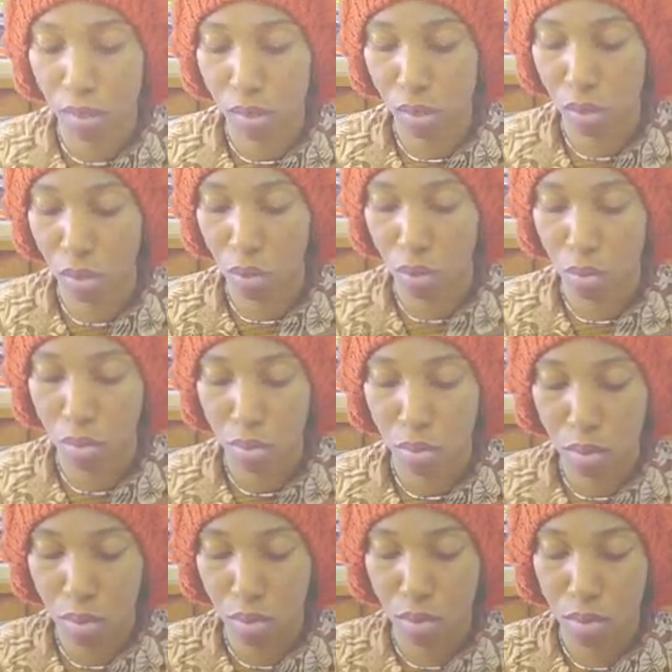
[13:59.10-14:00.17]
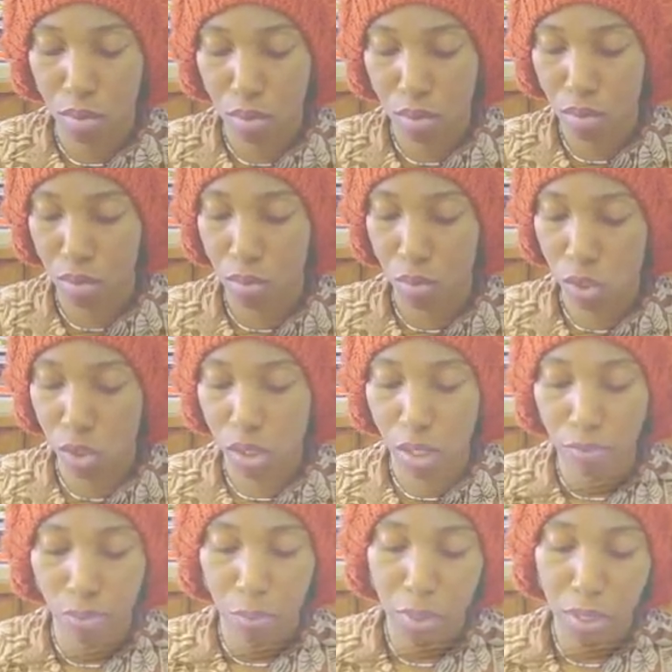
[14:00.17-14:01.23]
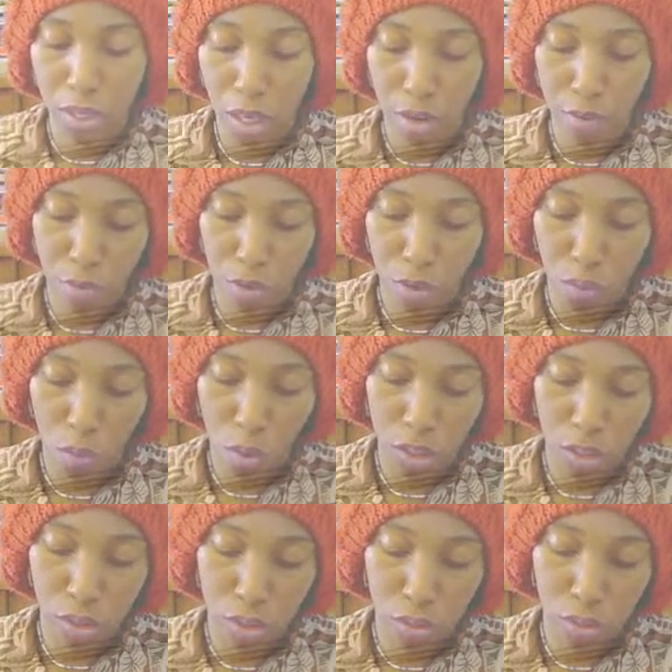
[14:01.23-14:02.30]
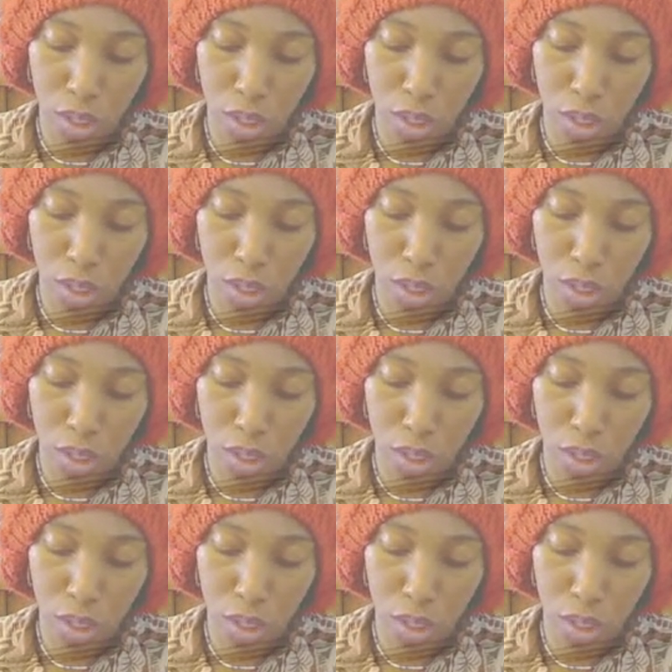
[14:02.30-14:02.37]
So you just have to be careful and watch those